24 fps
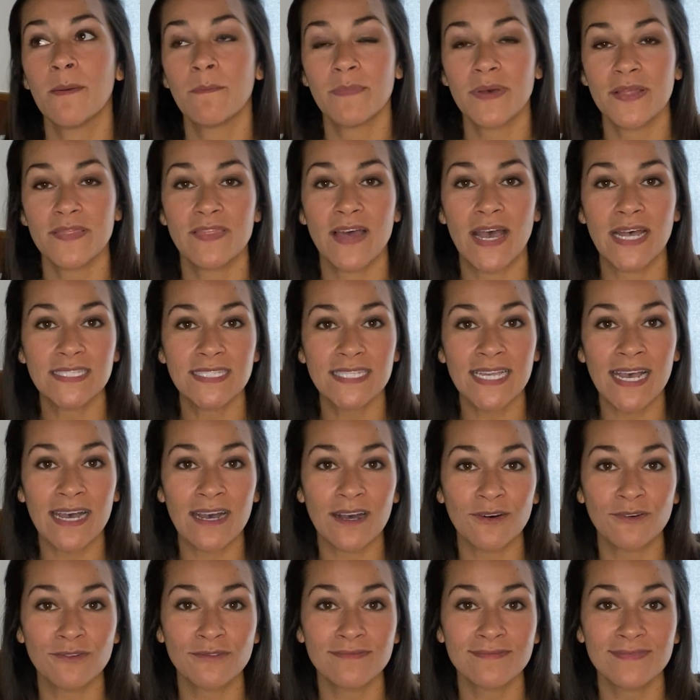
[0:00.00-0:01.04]
But that's
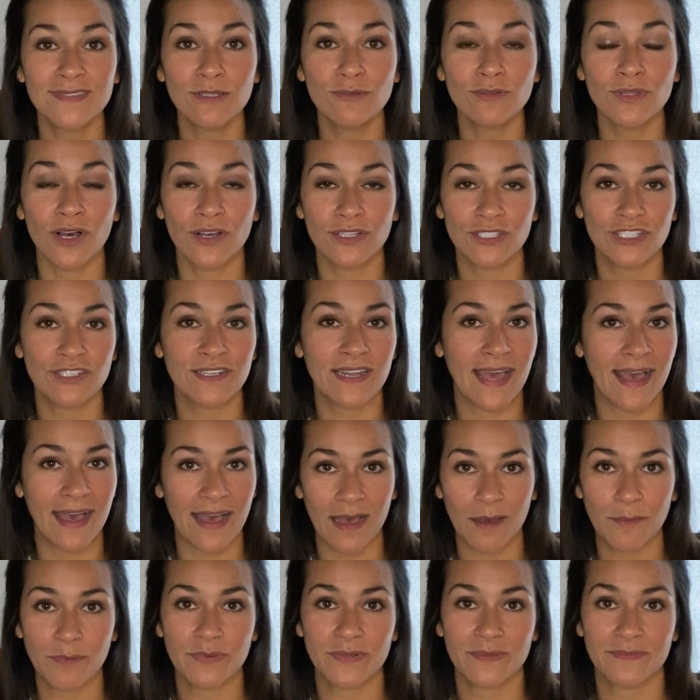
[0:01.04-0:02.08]
how you launch an
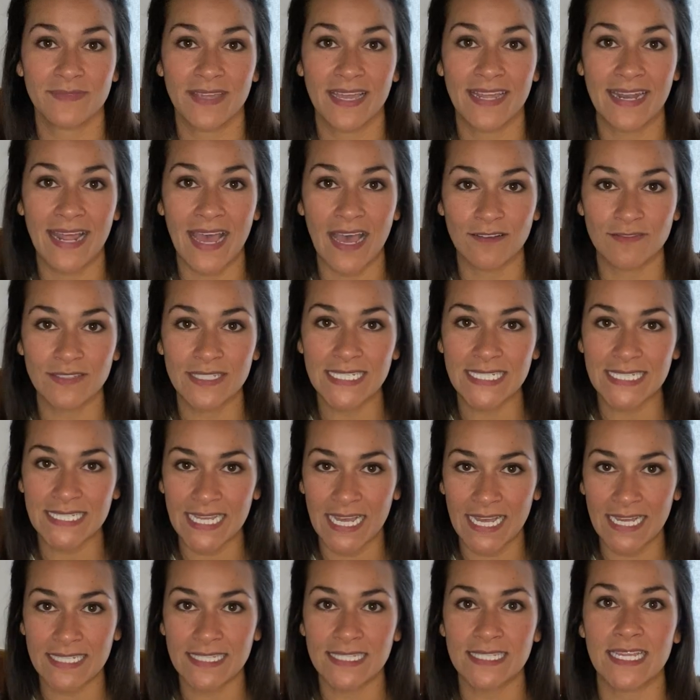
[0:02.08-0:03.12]
app and have
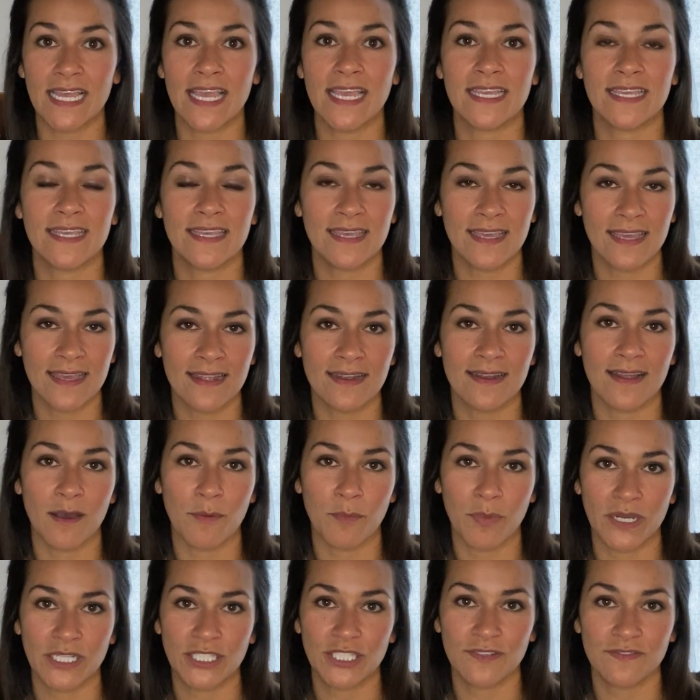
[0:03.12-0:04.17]
success and get a
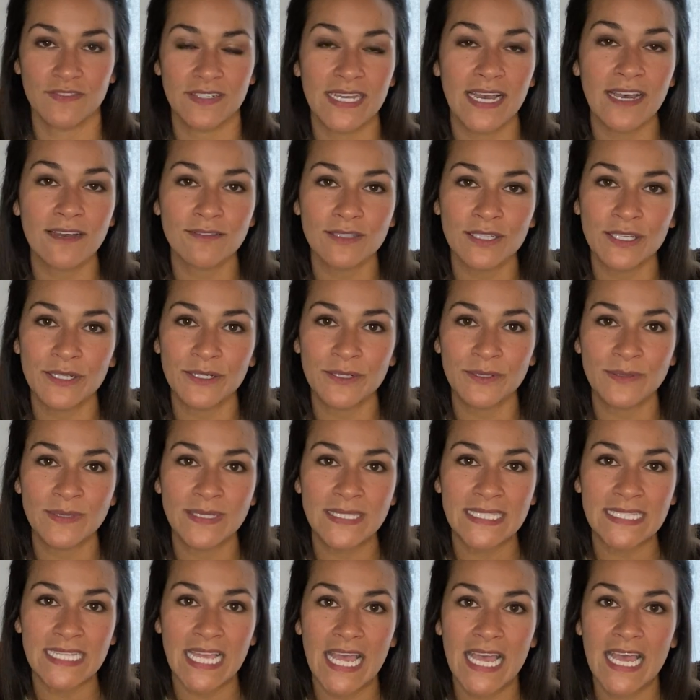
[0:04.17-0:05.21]
bunch of
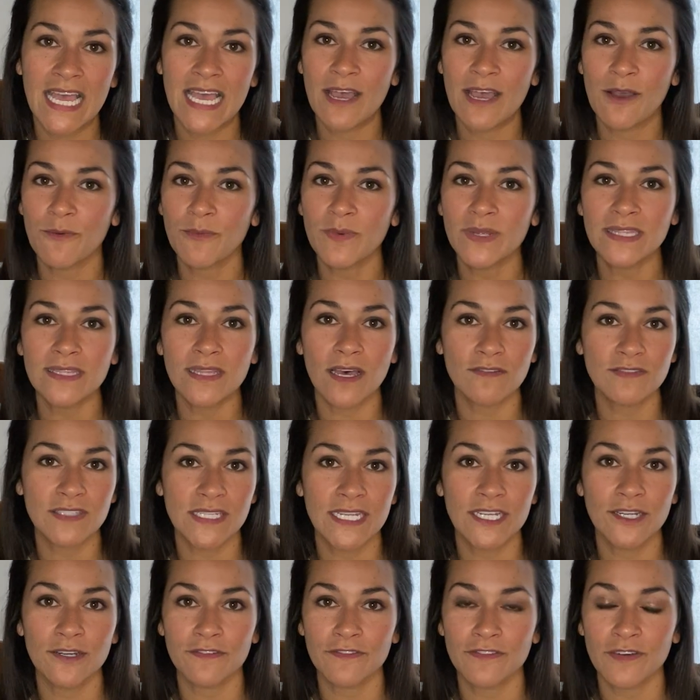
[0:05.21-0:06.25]
downloads. We'd love to
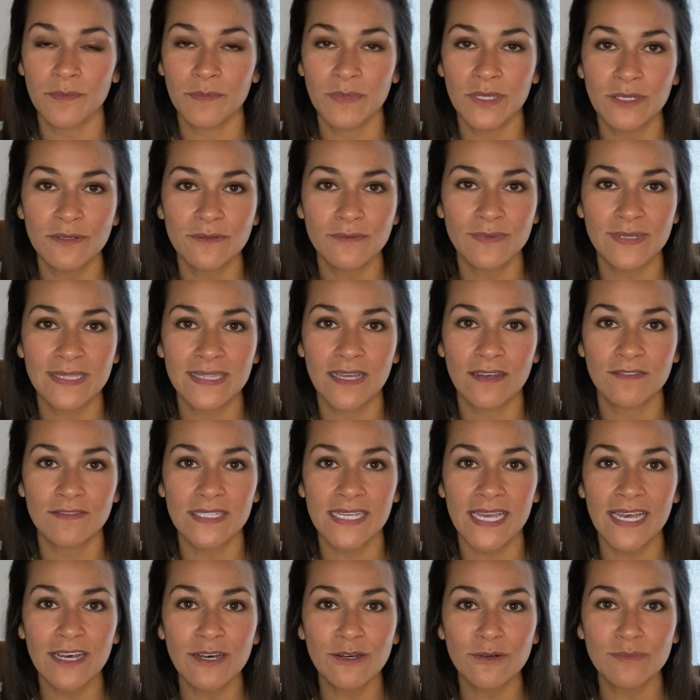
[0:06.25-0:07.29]
hear from you. We'd love
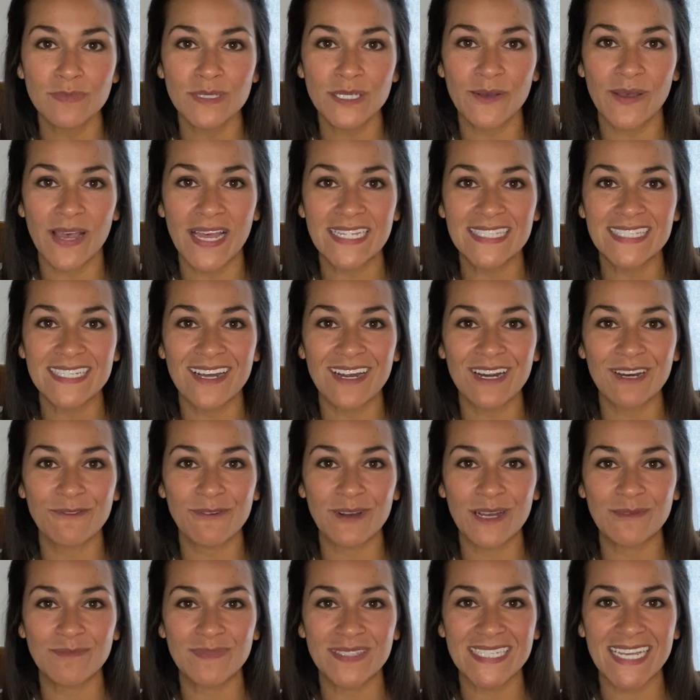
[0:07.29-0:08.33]
to help. So head to our
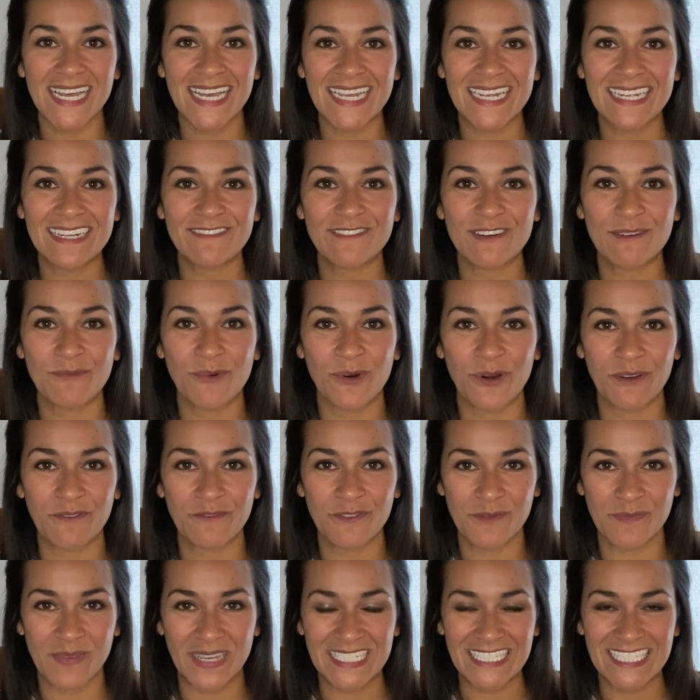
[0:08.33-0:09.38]
website for more
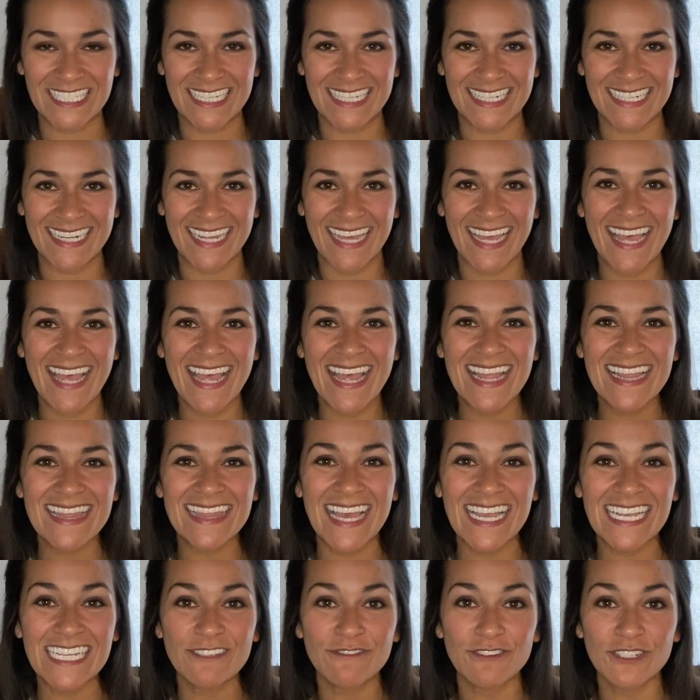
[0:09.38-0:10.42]
information.
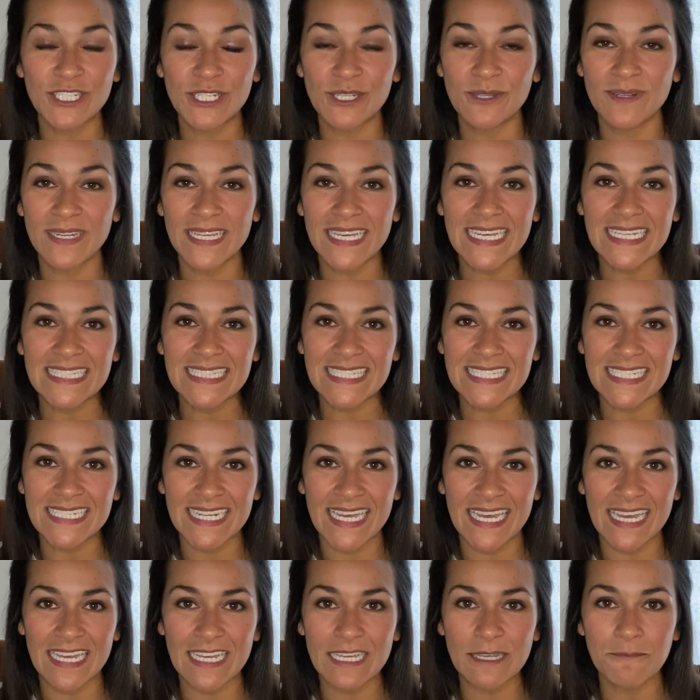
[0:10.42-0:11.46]
Thanks for tuning in
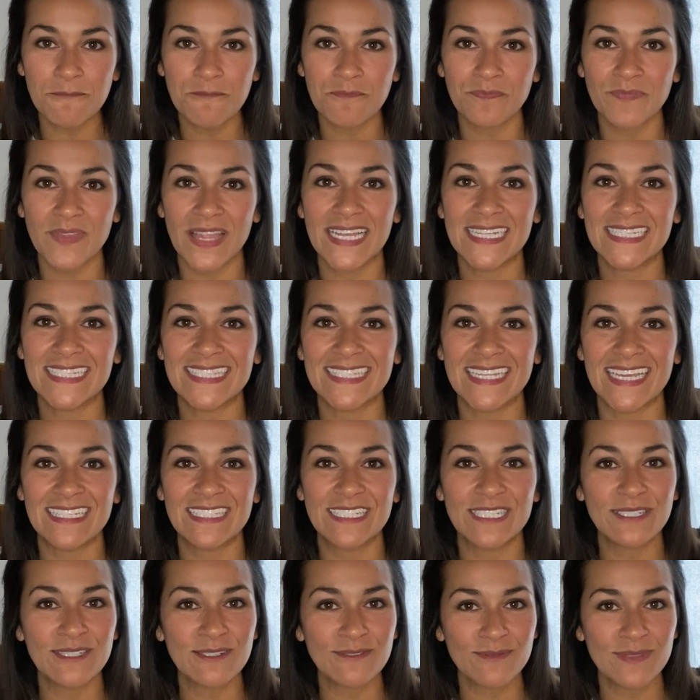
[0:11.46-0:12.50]
today, and stay
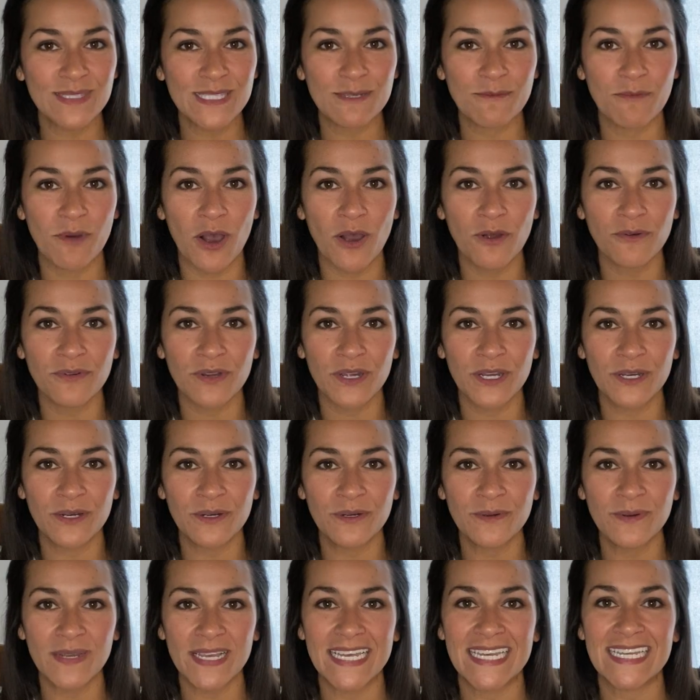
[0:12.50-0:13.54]
tuned.
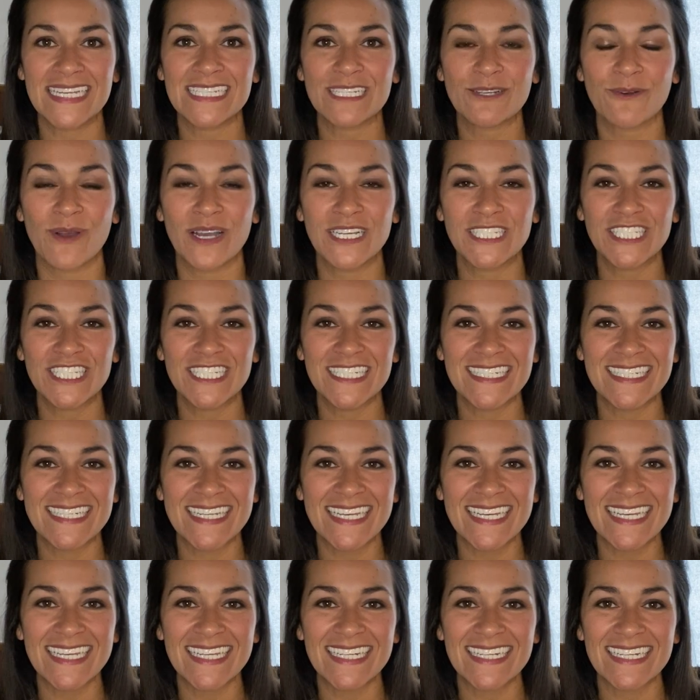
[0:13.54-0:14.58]
Tomorrow is question
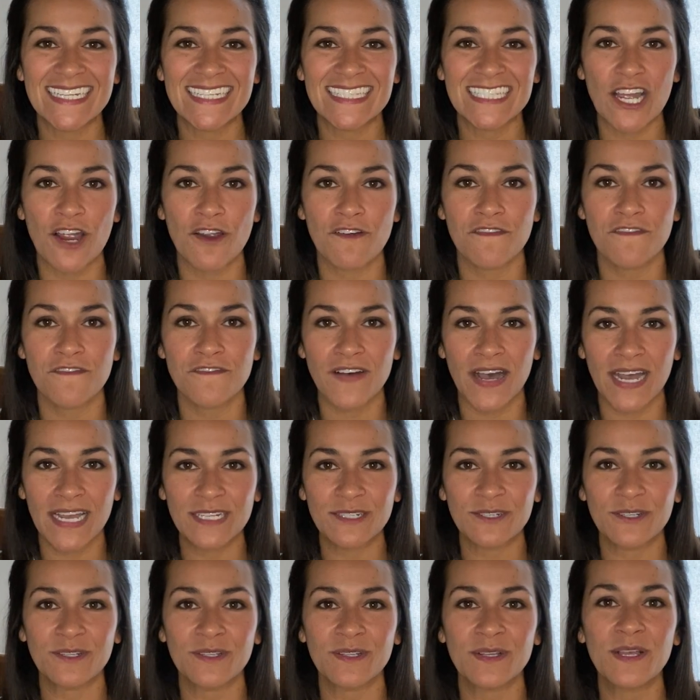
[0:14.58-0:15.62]
10. It's our
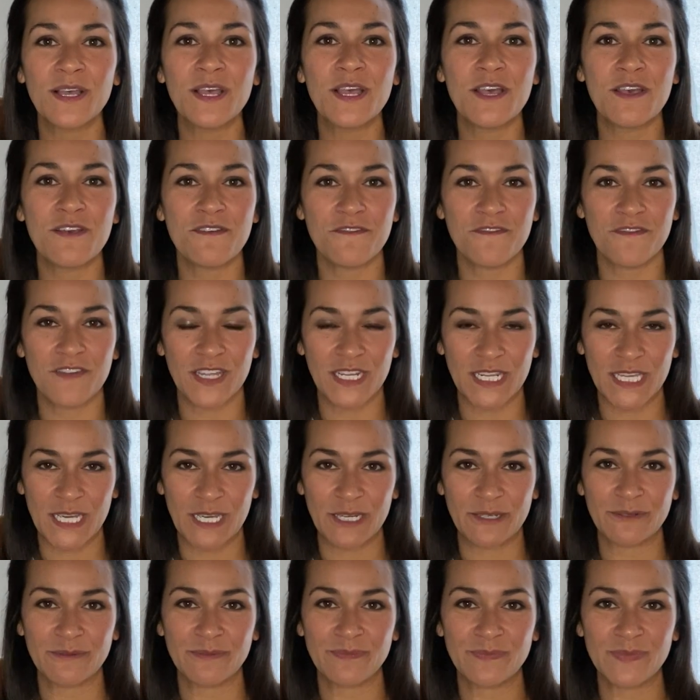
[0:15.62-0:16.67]
final
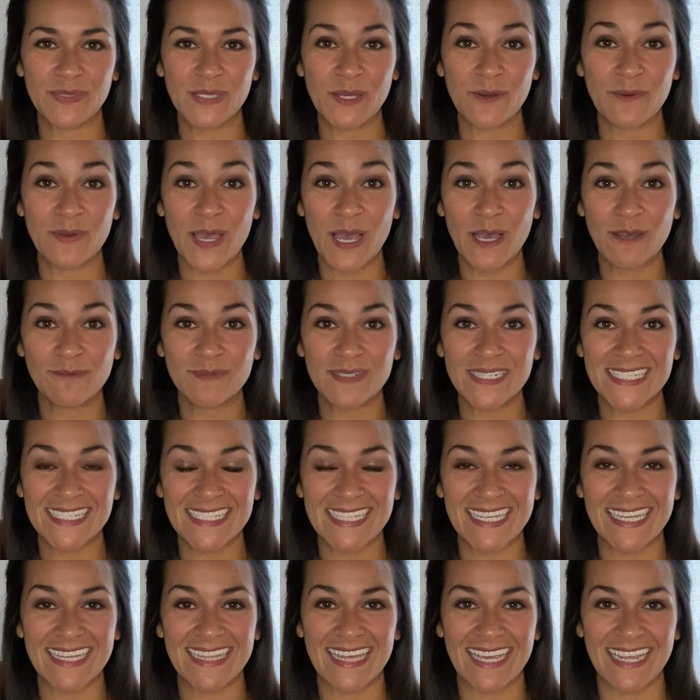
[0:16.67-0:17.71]
video. So we hope to see
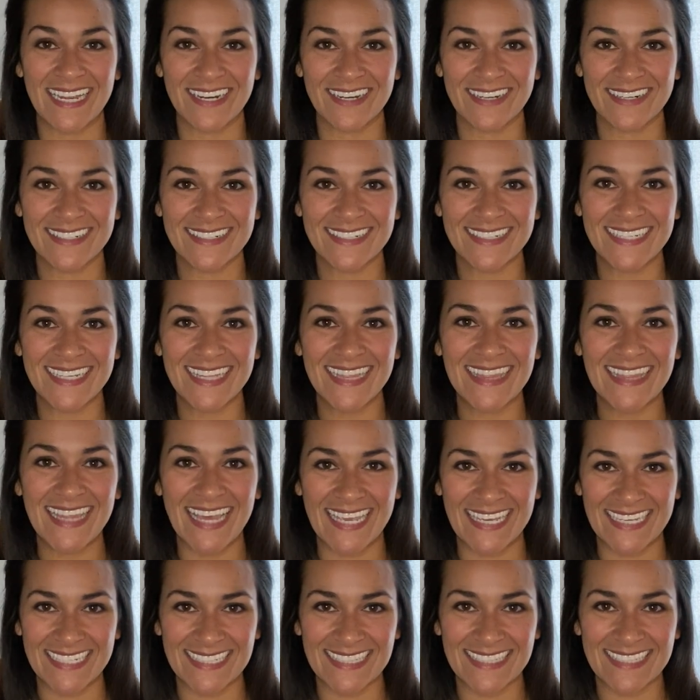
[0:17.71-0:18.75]
you there.
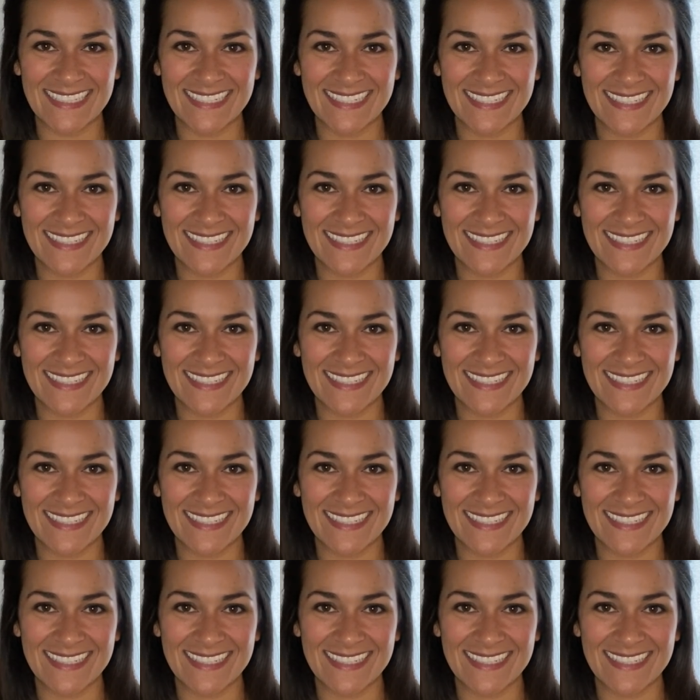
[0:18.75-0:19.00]
Thanks.